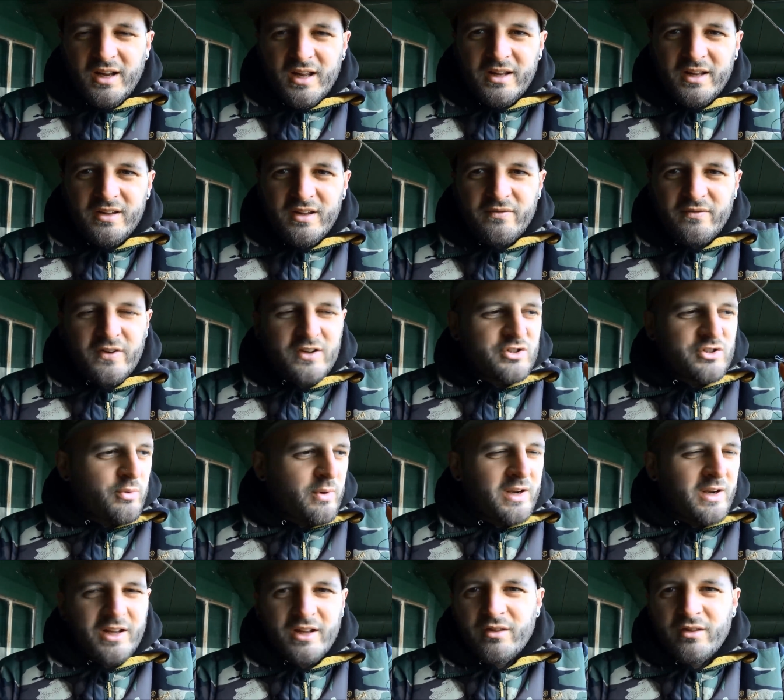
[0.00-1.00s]
in the
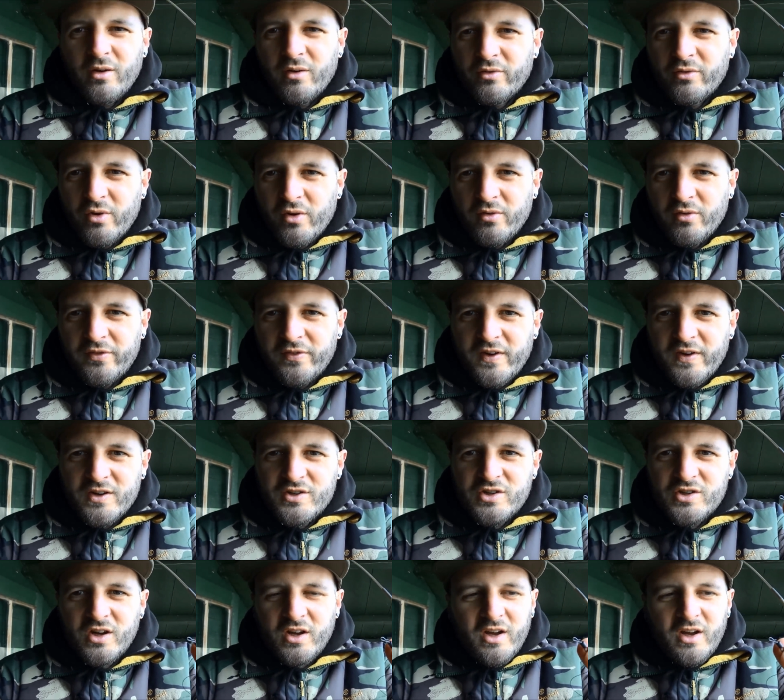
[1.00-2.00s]
eventuality that I've got a
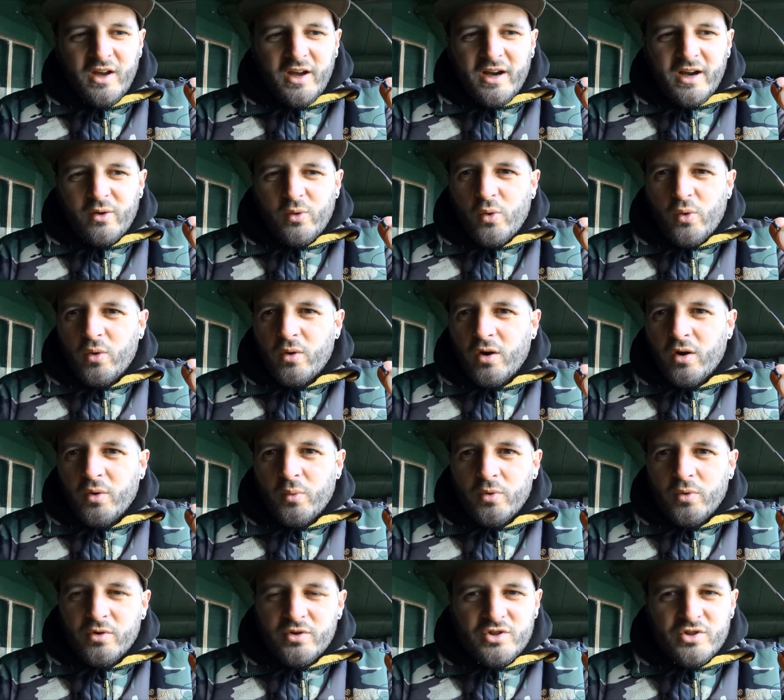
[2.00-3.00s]
fish, or I
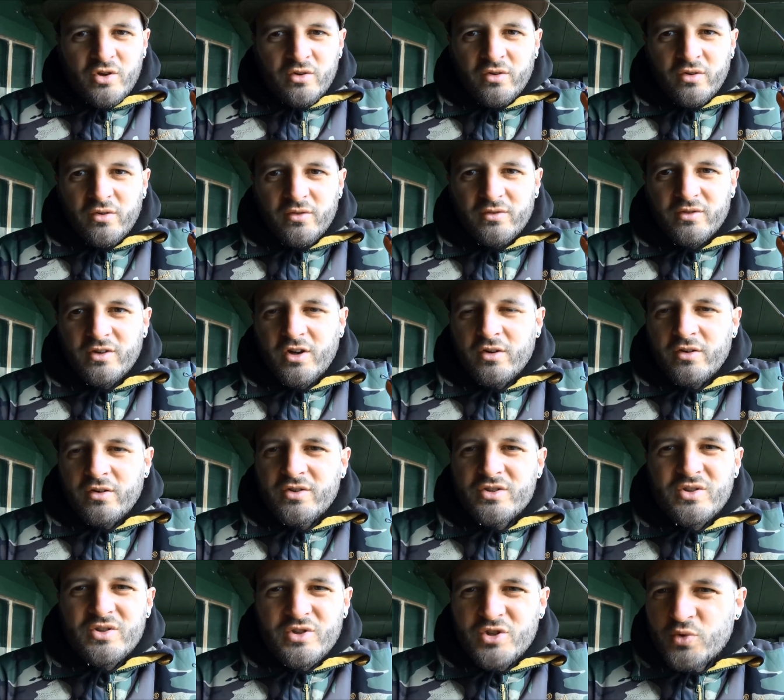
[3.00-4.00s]
want to kind
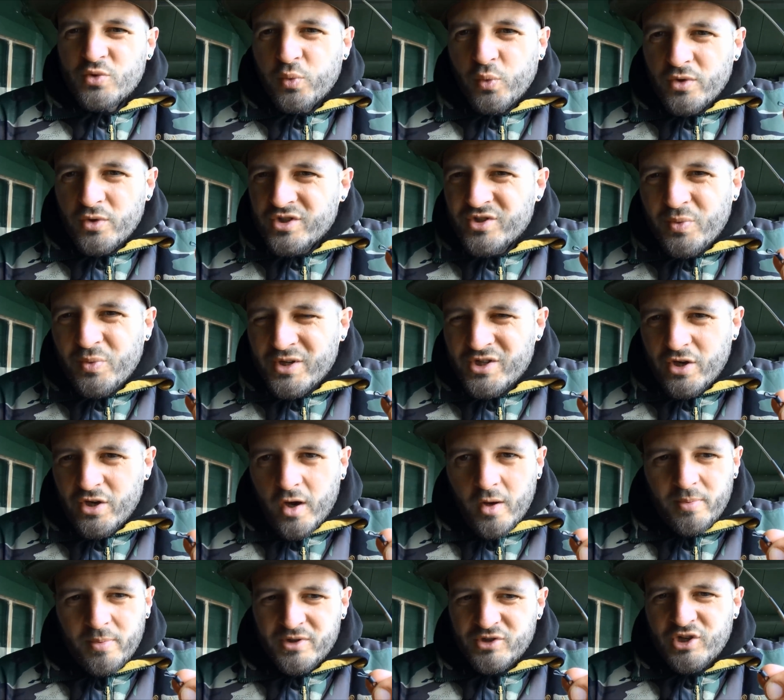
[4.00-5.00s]
of switch it
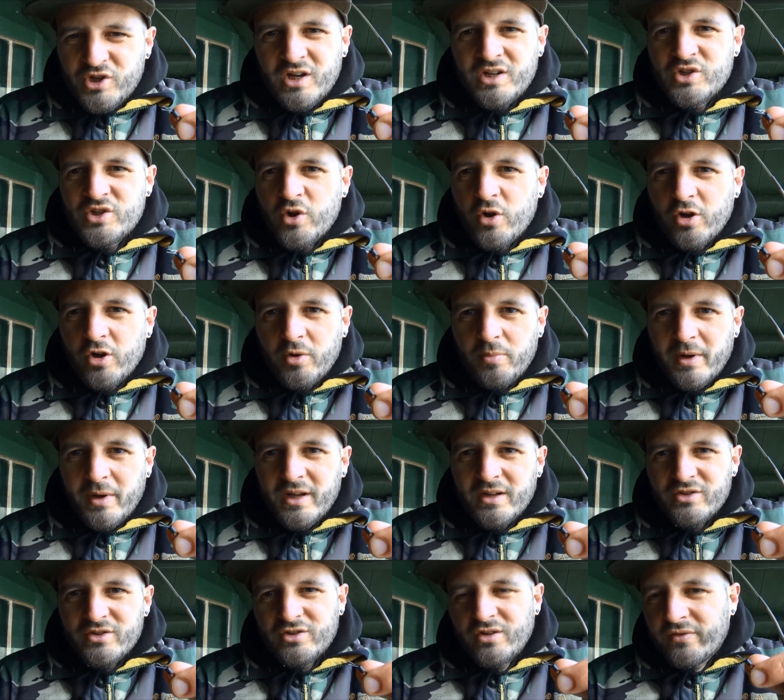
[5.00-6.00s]
up and change the hook
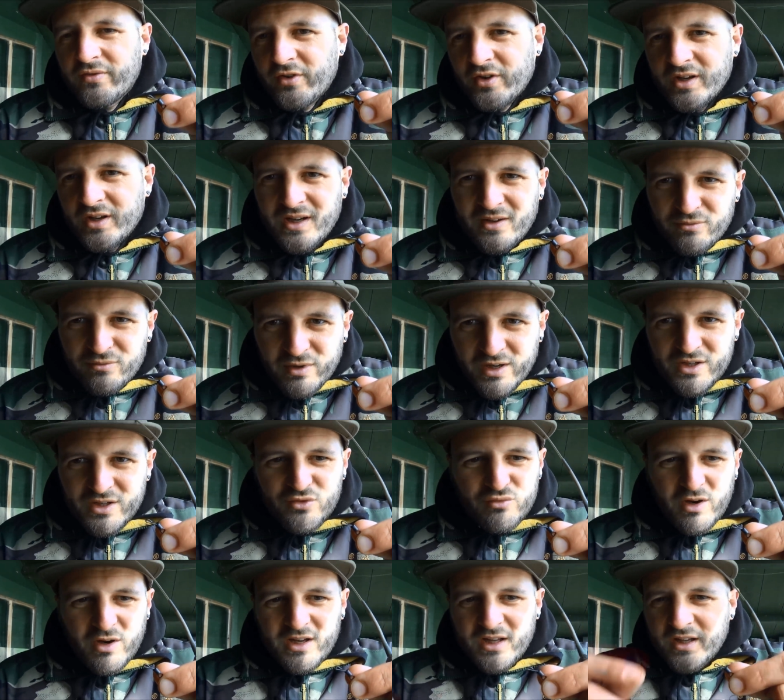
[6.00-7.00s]
bait and stuff. I can have
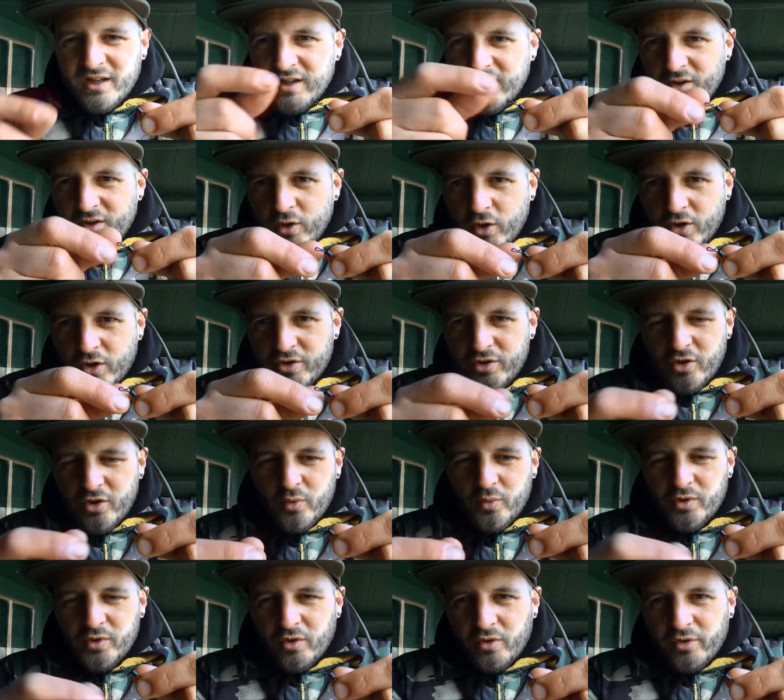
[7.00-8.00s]
rigs ready, hook a new one